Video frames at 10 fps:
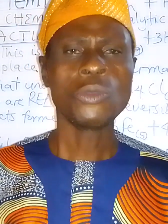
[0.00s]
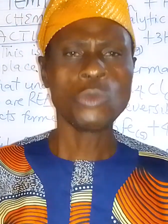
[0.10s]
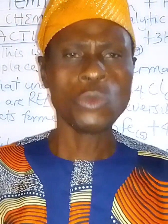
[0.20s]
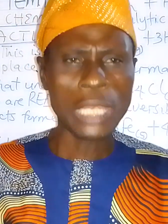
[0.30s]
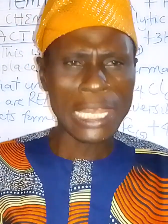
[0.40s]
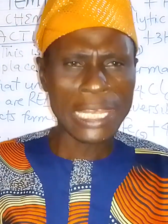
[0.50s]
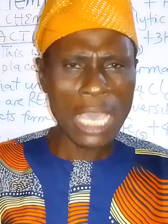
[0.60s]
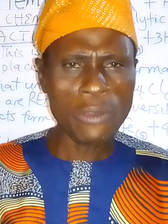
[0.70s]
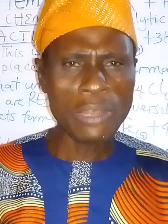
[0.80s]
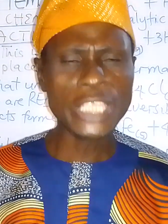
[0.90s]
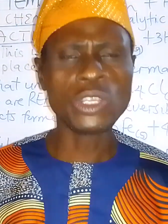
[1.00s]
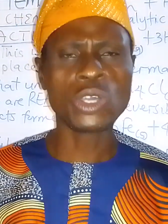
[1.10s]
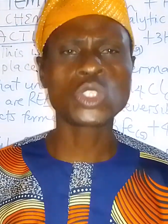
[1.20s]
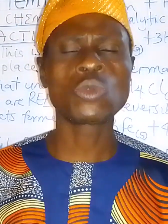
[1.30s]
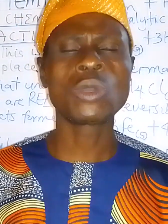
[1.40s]
who will now lead
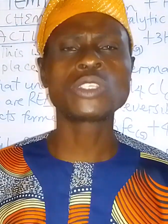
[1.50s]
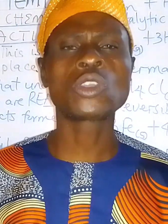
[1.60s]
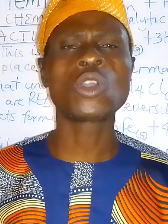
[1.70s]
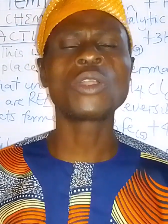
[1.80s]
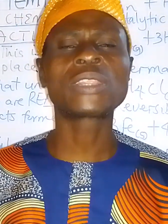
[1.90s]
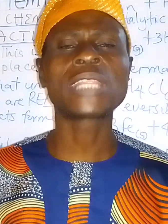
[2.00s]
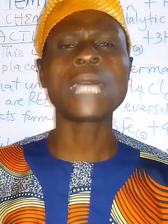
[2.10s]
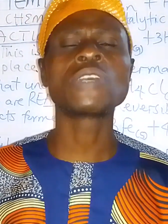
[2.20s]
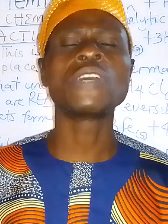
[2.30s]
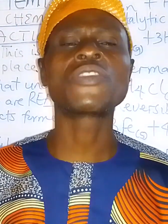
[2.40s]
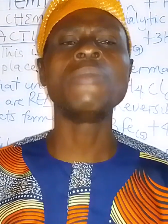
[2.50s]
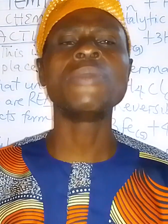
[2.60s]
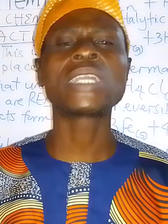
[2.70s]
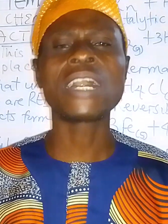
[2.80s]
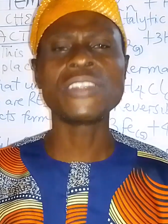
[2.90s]
us to what is called types of
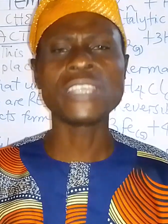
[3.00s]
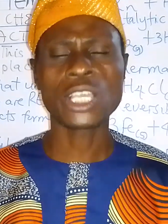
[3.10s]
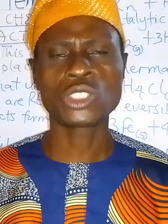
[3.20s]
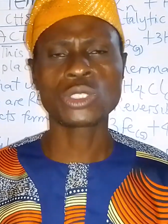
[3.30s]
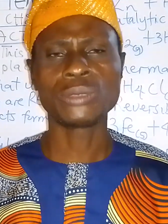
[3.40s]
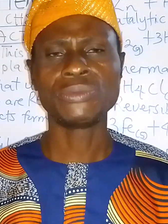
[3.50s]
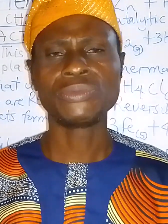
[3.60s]
chemical reaction.